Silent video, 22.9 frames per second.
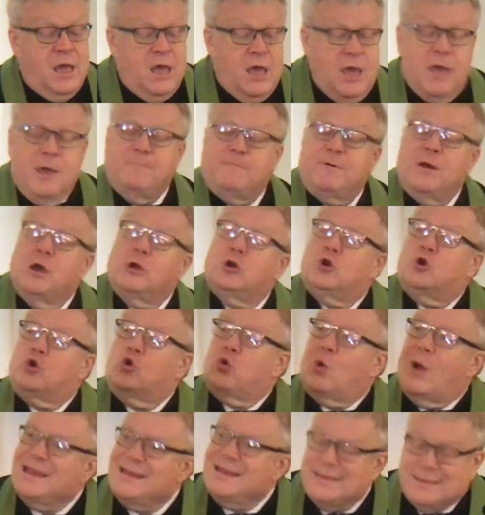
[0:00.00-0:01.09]
If
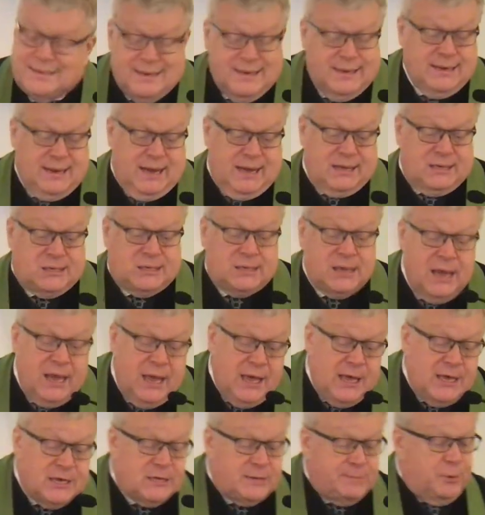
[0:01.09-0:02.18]
craziness
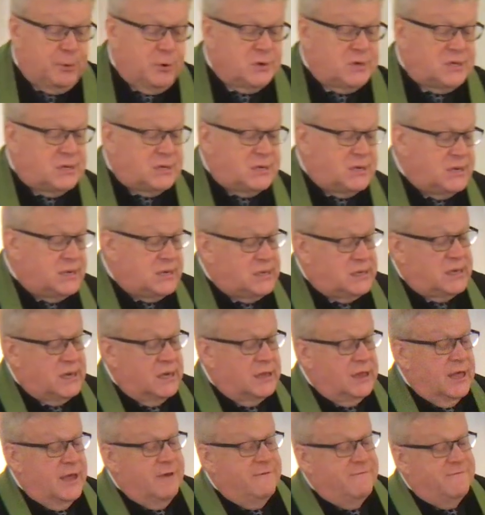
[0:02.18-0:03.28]
is
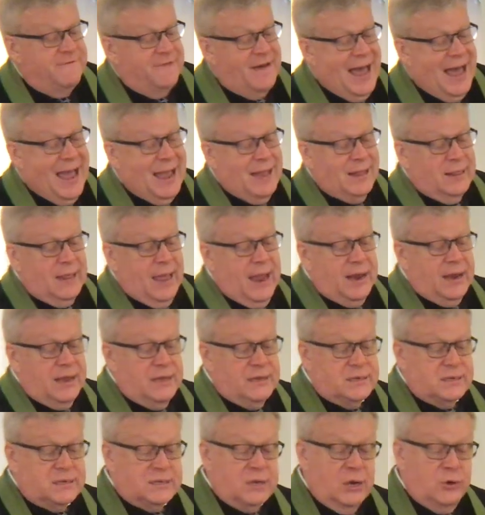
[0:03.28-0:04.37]
persistently
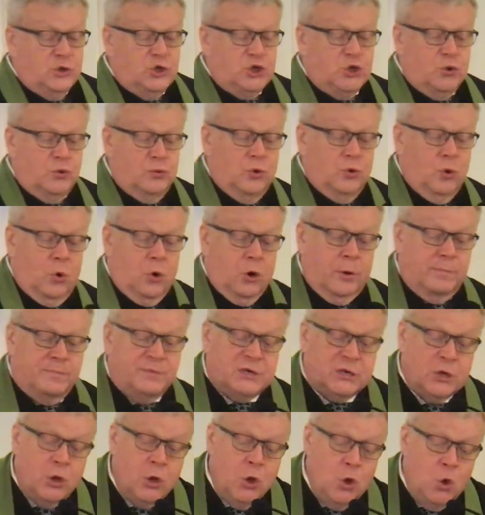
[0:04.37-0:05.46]
violating social norms